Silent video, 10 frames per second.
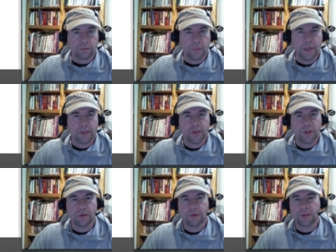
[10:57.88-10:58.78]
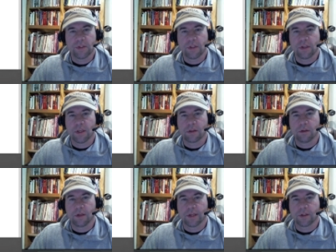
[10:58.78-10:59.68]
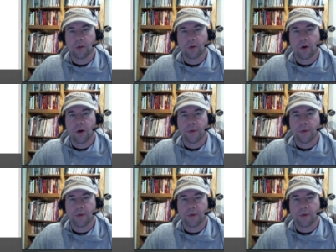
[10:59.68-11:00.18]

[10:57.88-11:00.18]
And so you see the get got the little coffee